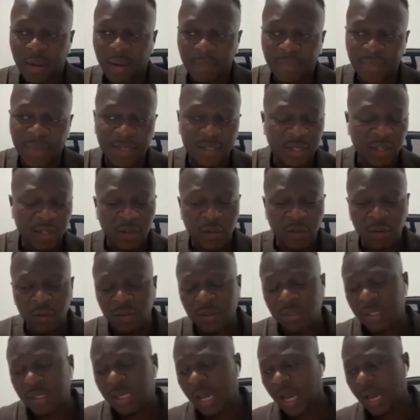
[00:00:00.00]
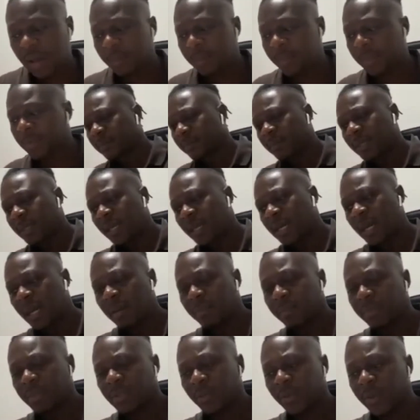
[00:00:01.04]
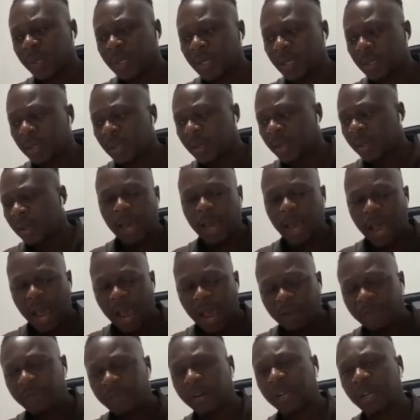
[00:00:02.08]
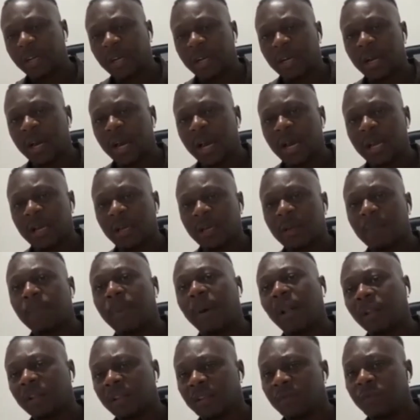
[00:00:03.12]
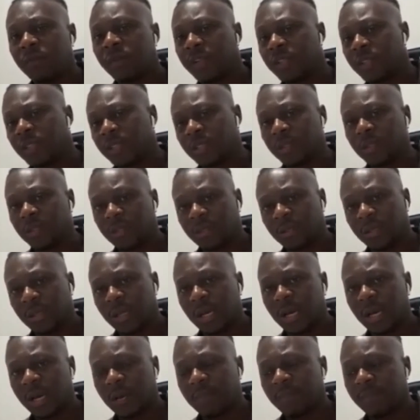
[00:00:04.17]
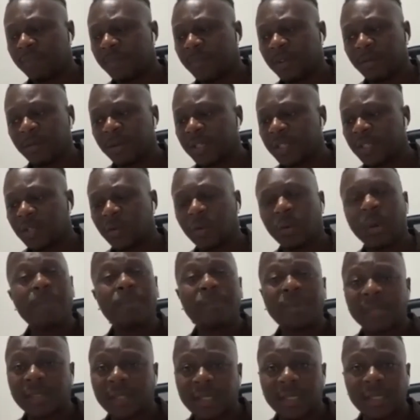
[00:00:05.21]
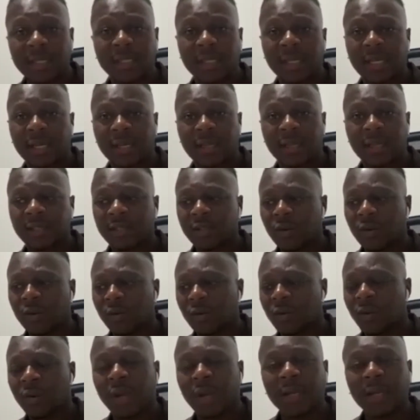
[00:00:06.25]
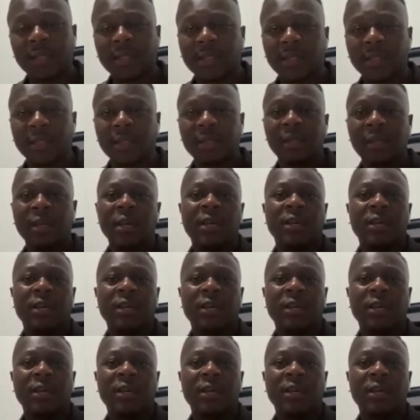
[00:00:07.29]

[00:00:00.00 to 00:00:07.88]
there's a huge gap between Africa and the Balkan region. There is no embassies here, there's no connection.